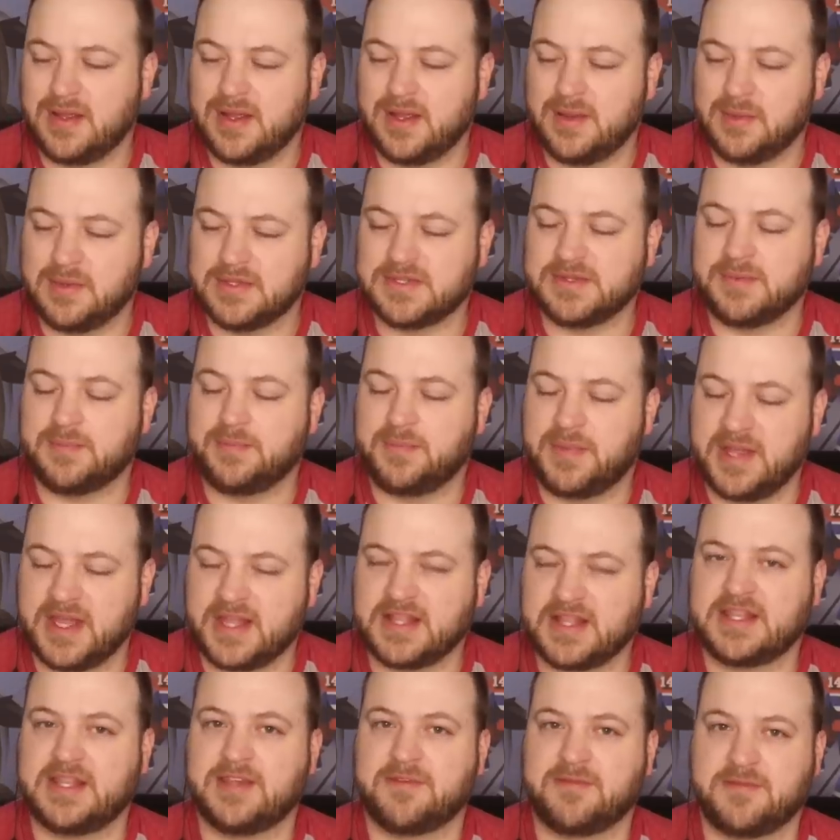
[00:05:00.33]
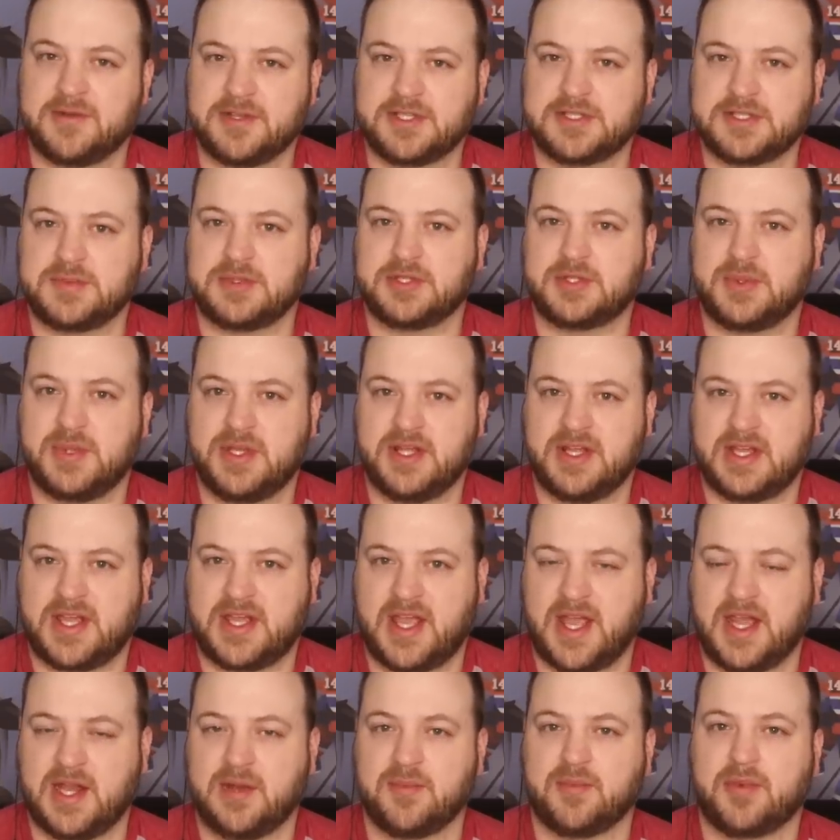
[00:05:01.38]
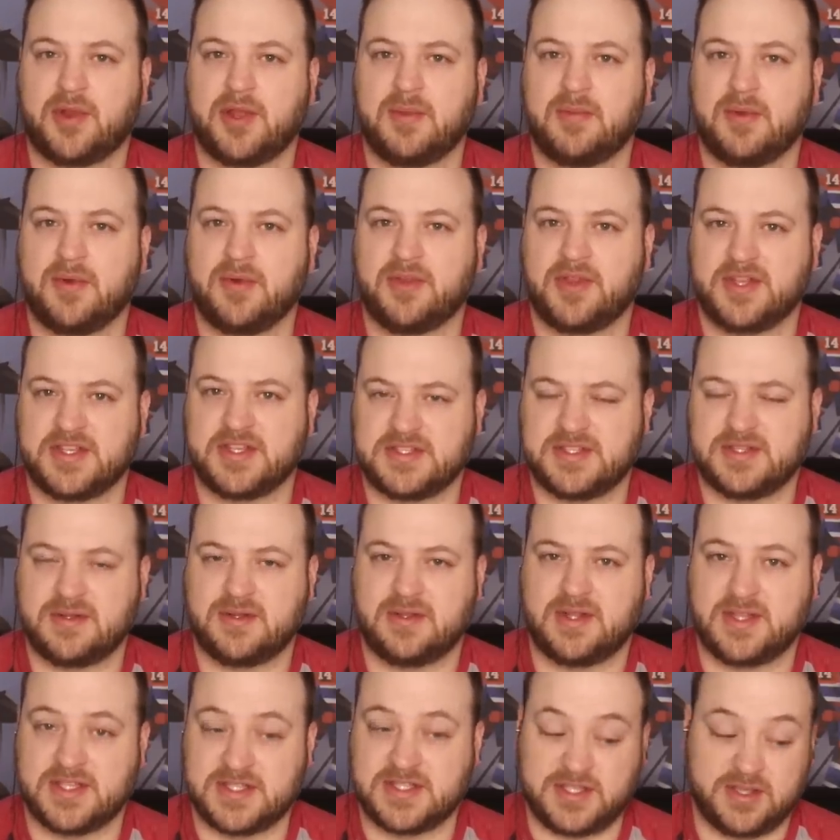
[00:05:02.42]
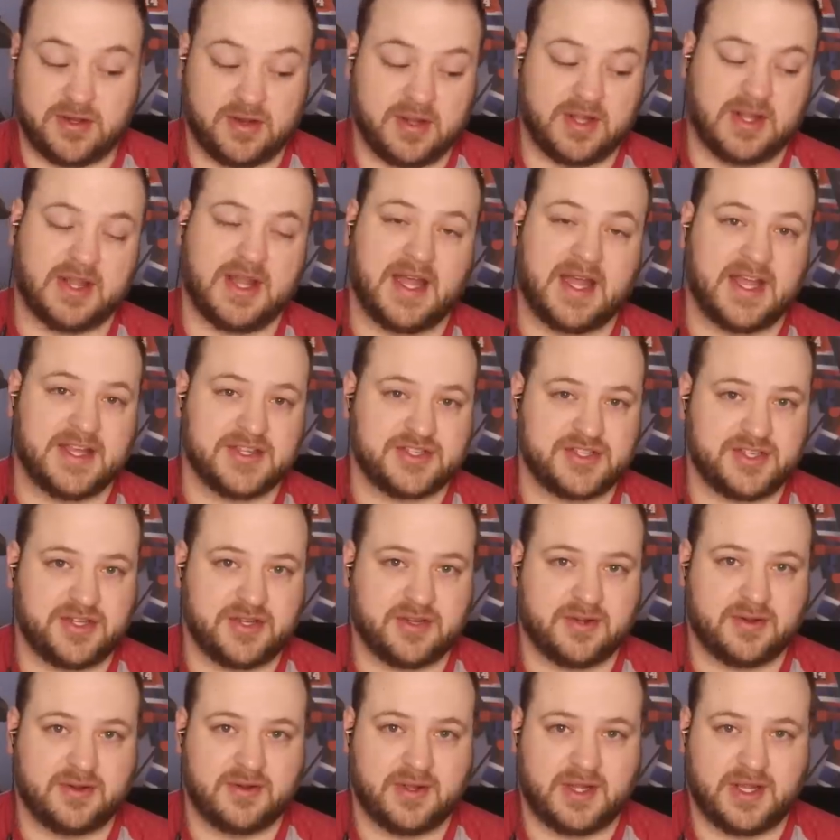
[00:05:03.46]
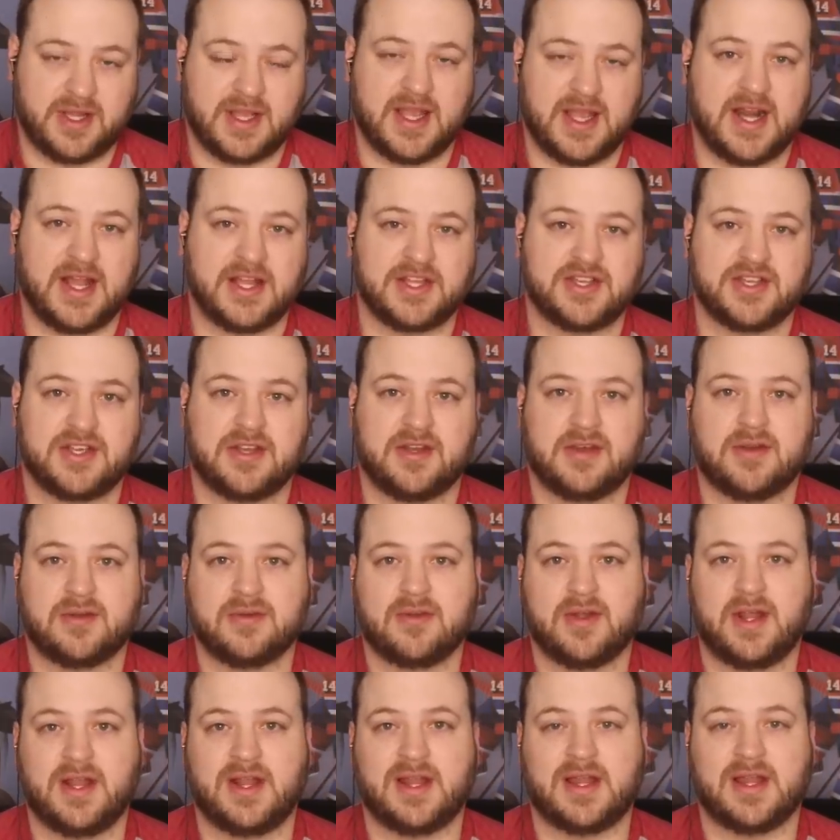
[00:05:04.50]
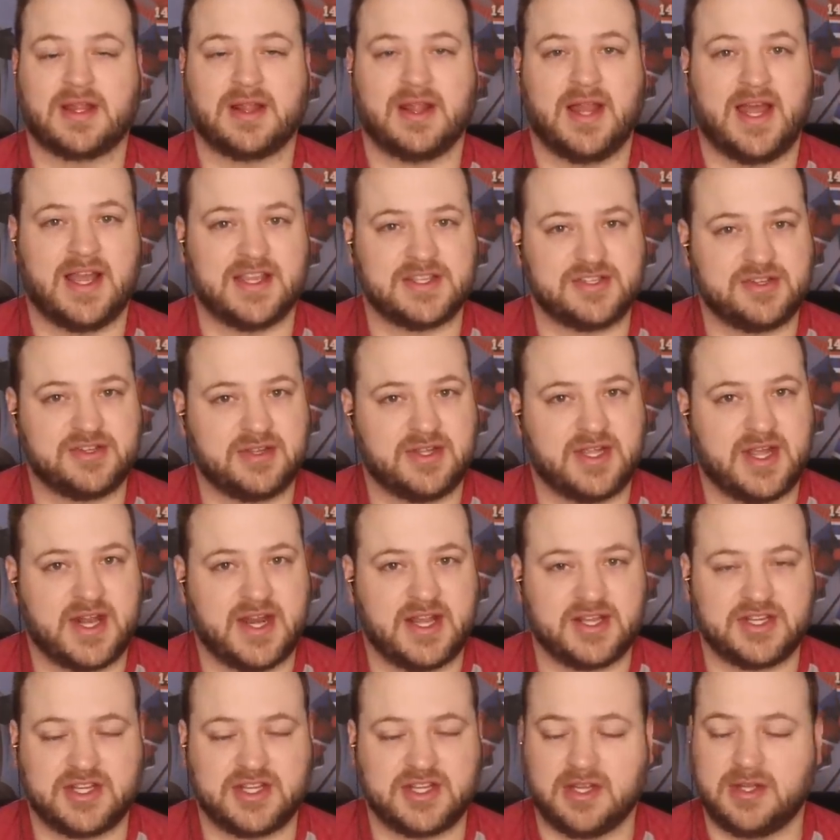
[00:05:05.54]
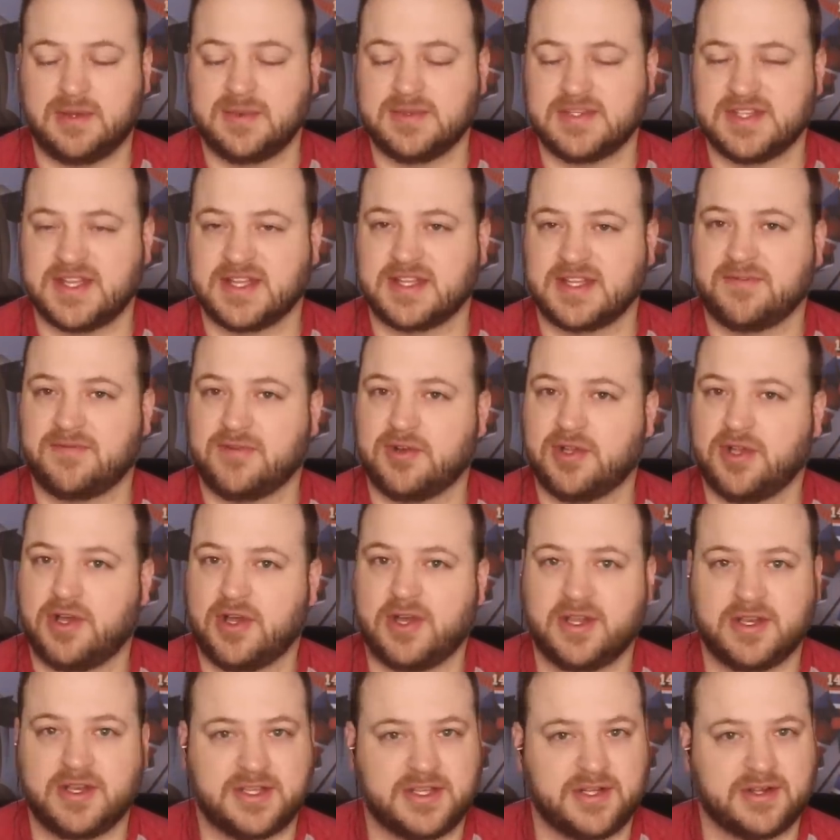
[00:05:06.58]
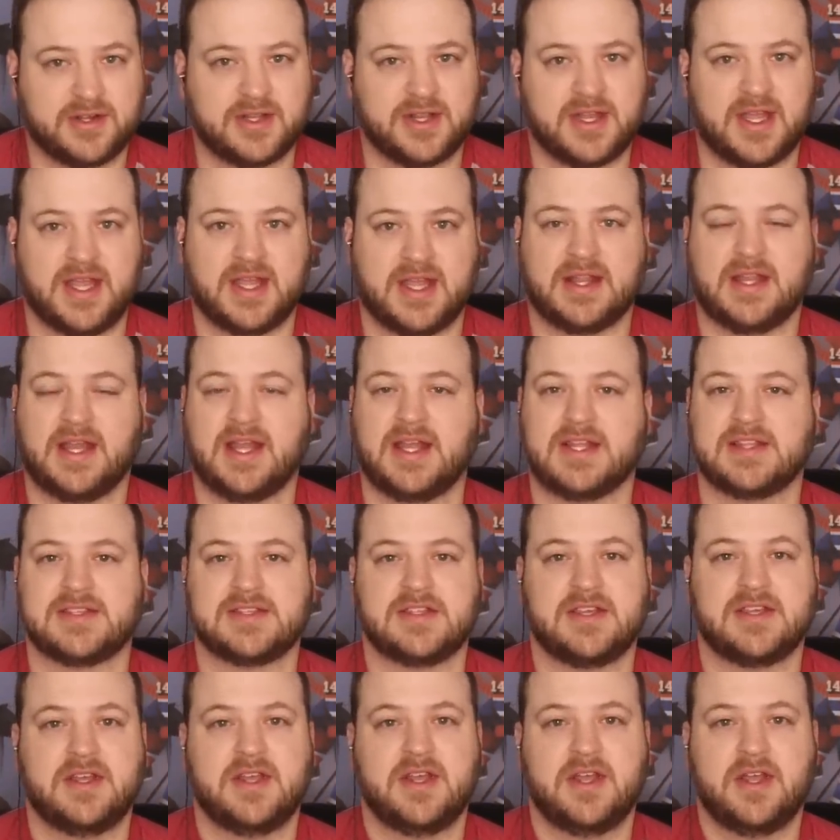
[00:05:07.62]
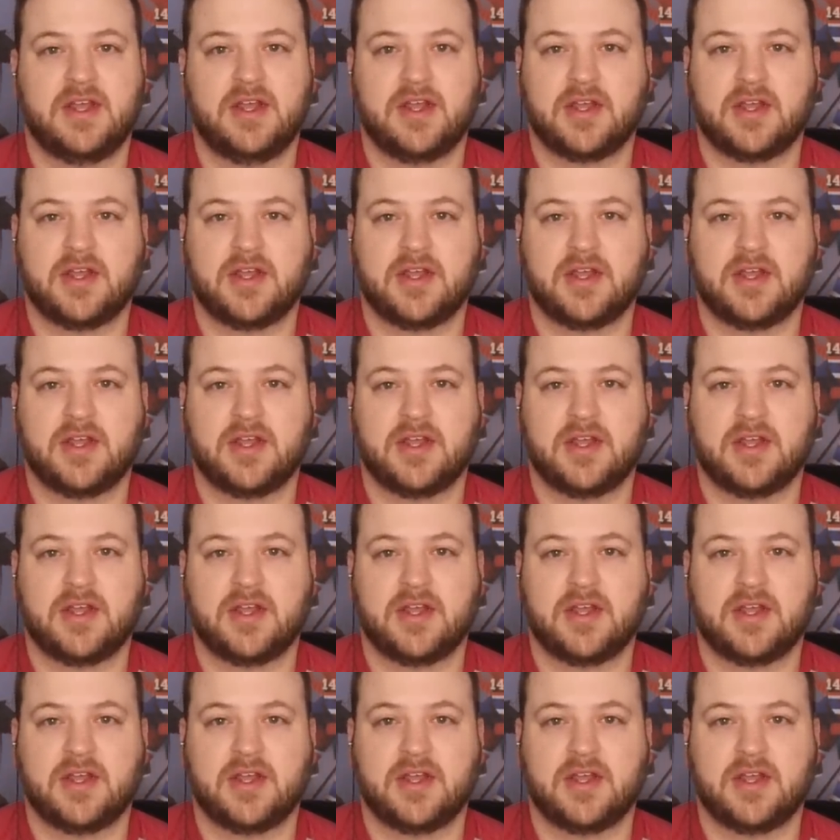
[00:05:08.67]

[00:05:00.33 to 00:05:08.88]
it was a big difference between Cayden Primeau this year and last year in the NHL, right? Like last year in the NHL, it was like full on deer in the headlights,